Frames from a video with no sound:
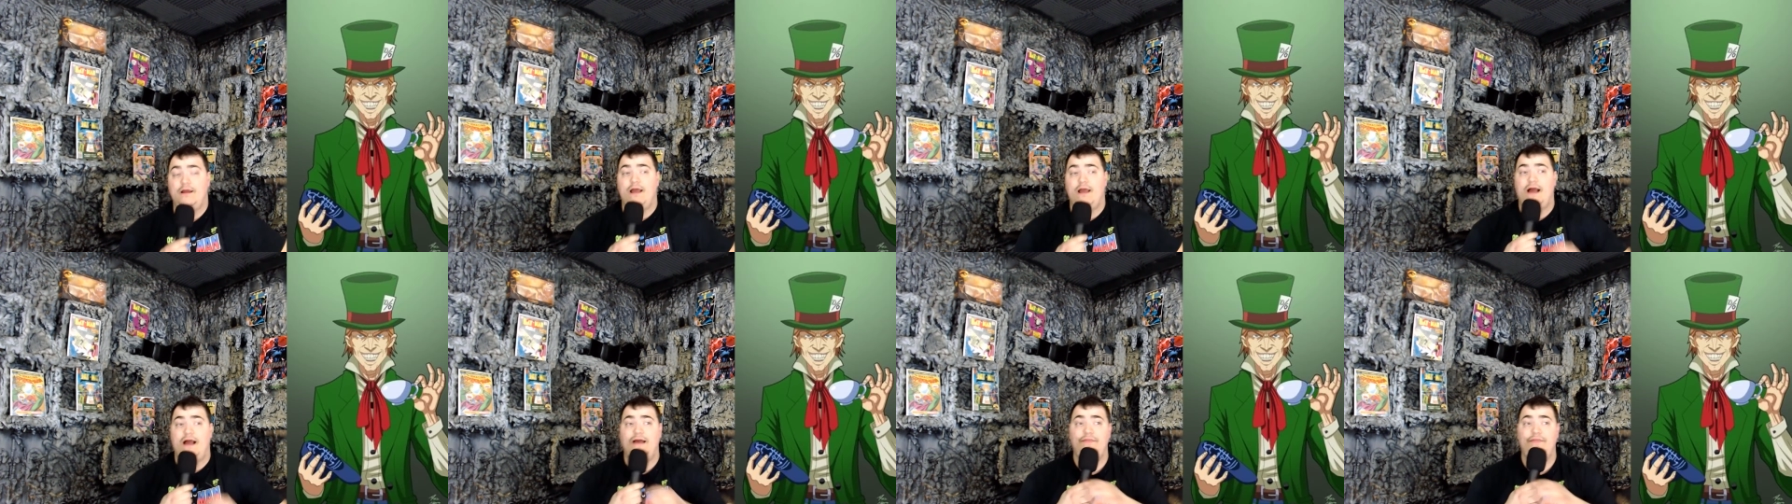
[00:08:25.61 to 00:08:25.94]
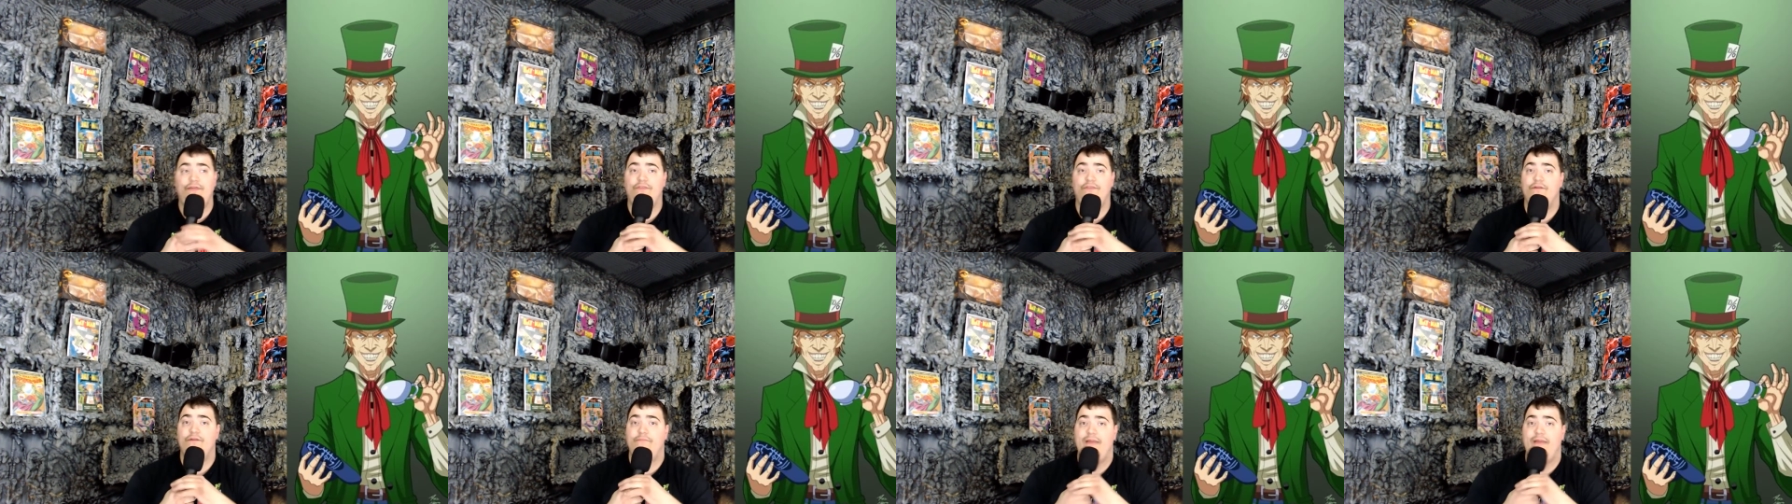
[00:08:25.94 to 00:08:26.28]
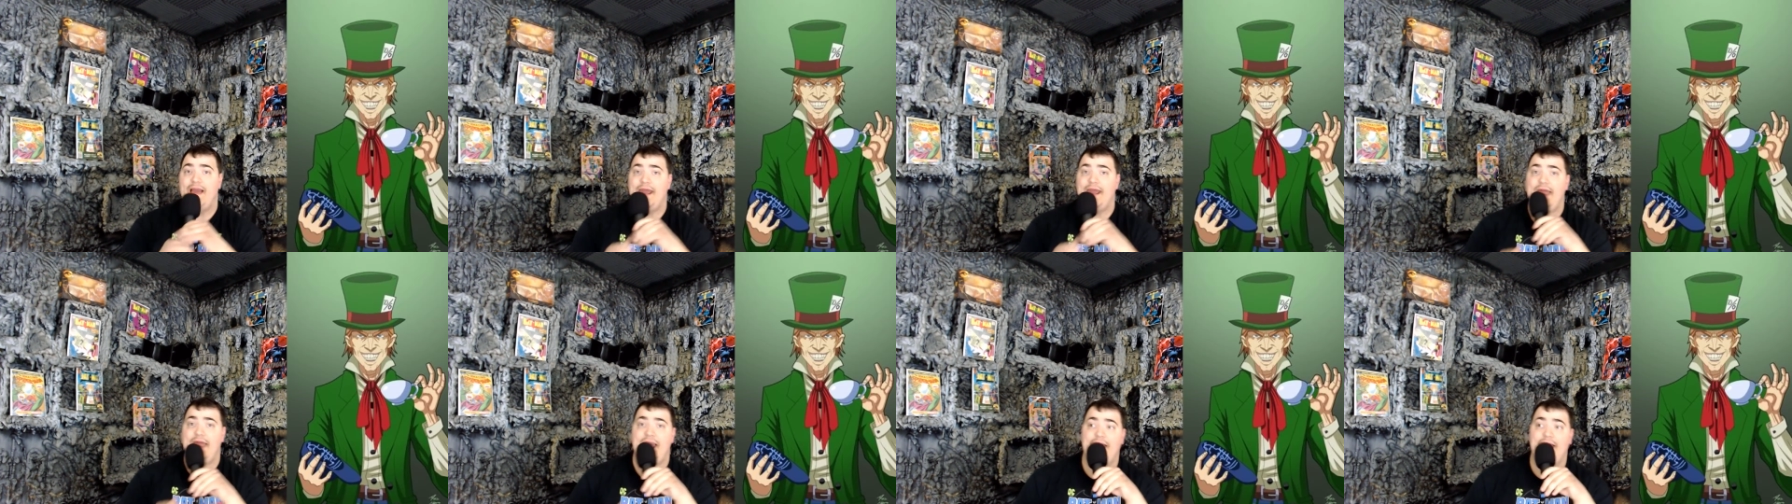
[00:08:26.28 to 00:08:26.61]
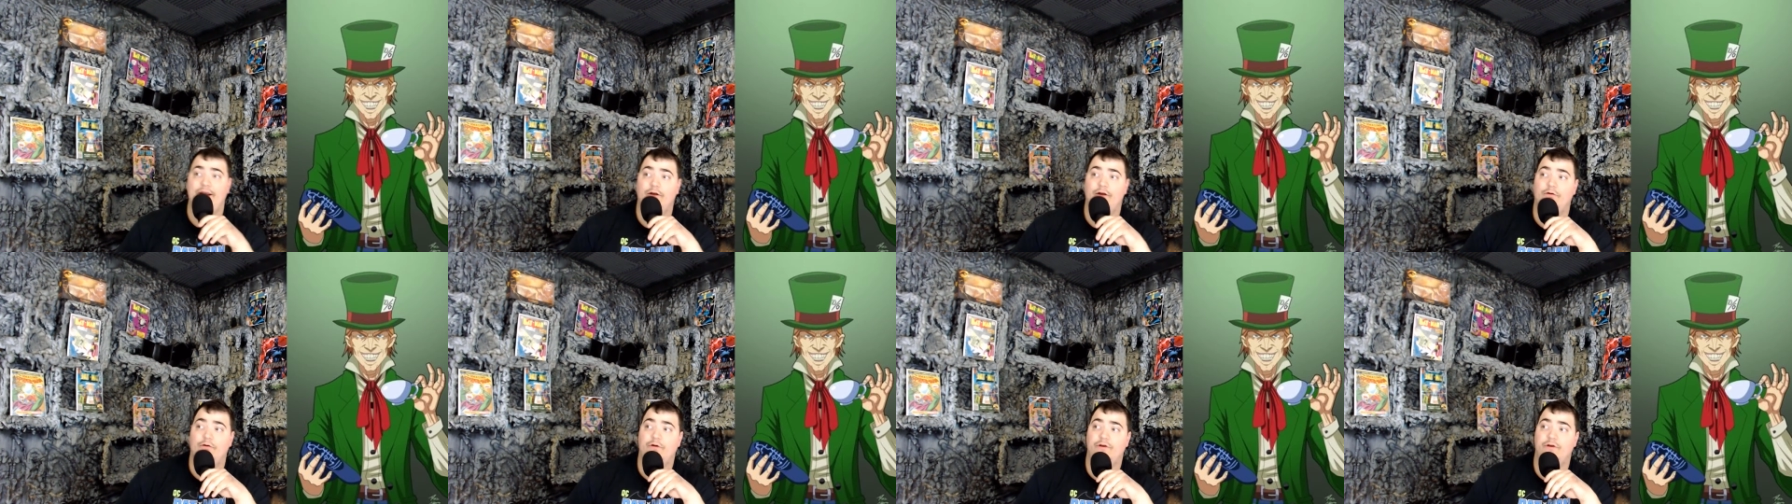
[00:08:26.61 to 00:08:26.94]
I think the Mad
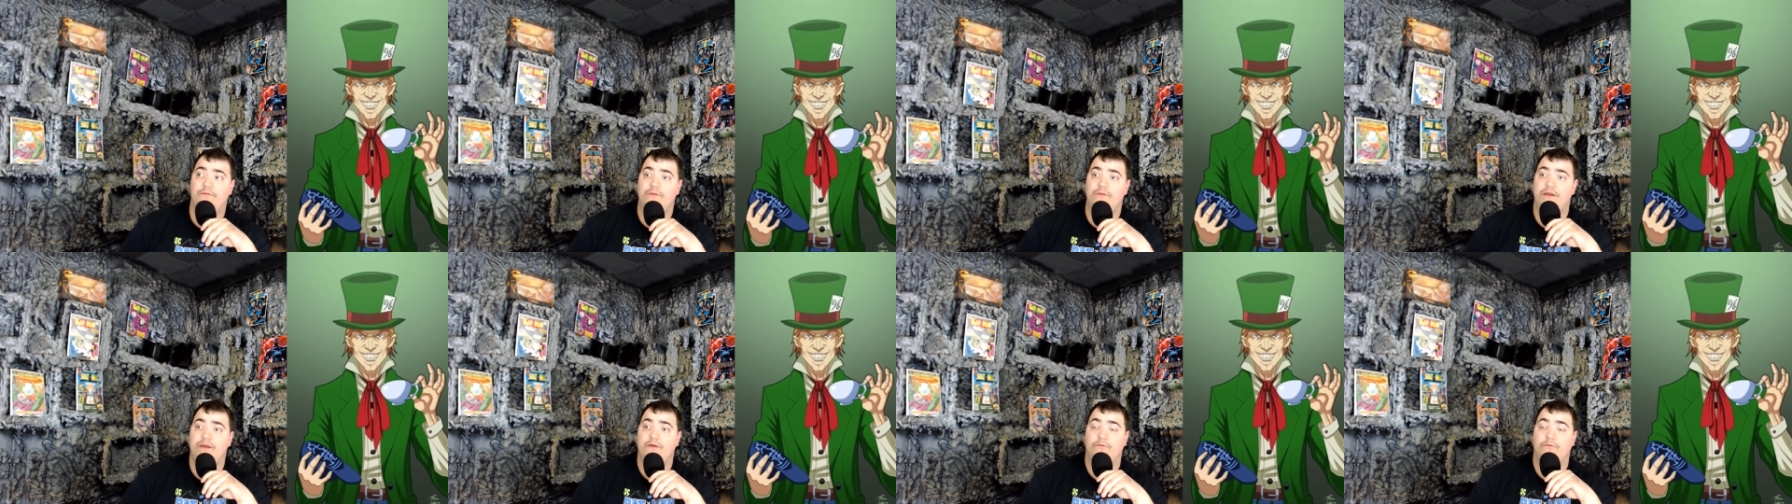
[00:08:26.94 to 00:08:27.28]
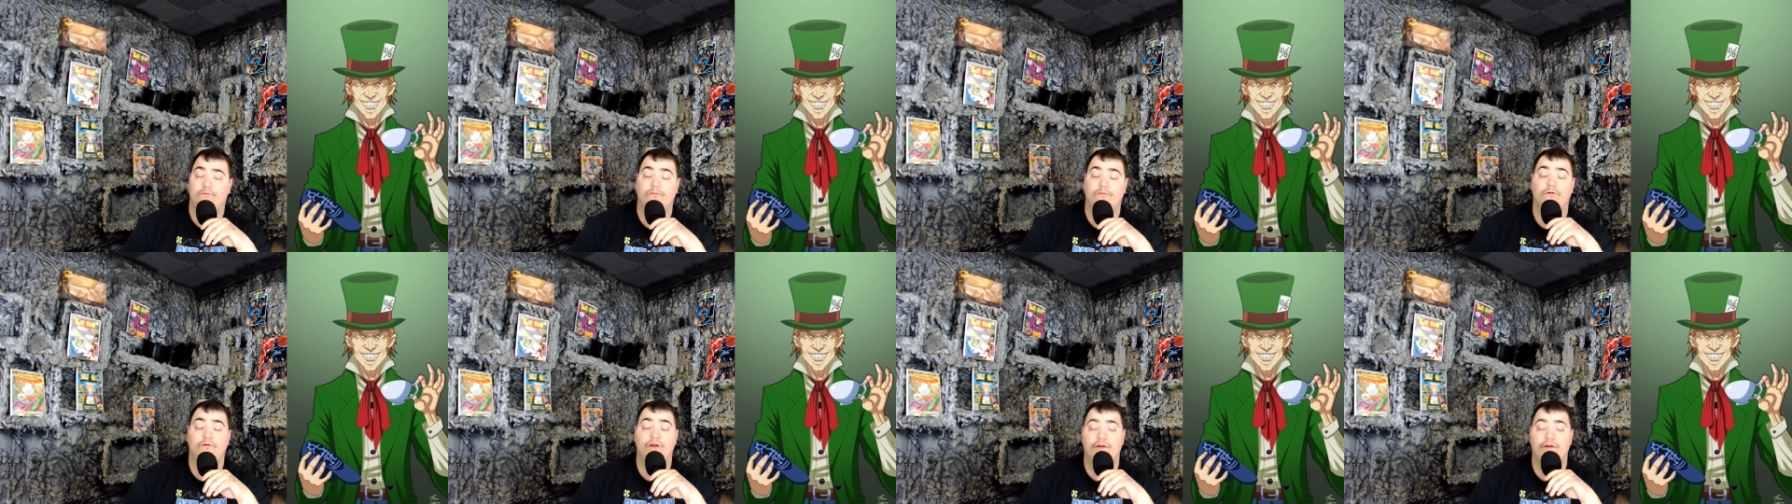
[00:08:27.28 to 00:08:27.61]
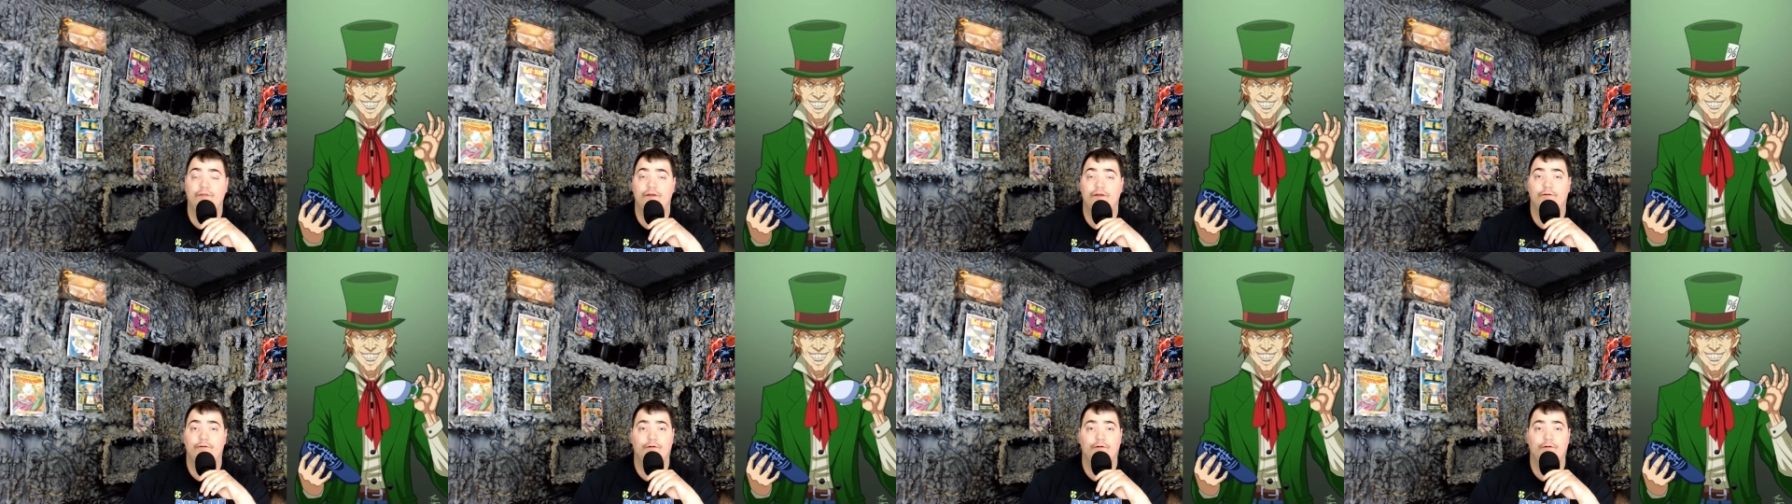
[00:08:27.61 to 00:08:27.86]
Hatter could be really,